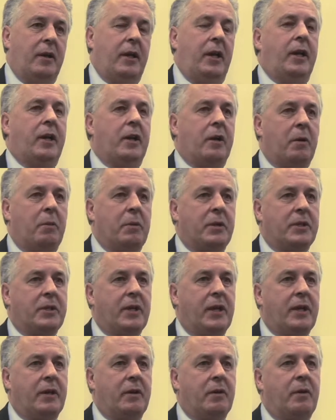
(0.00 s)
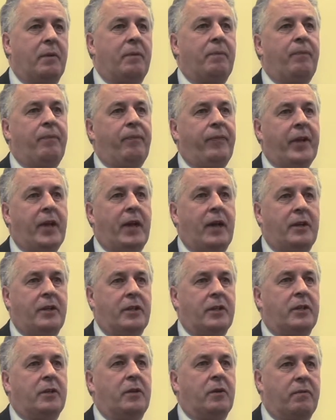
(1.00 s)
economic cycle and
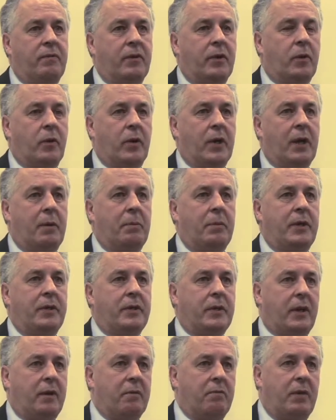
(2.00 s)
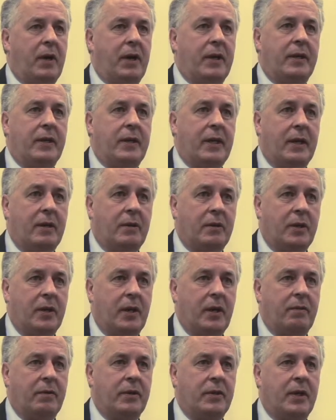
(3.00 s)
just look for good companies that can ride it out
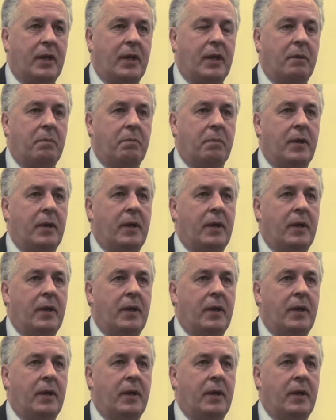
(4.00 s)
over time?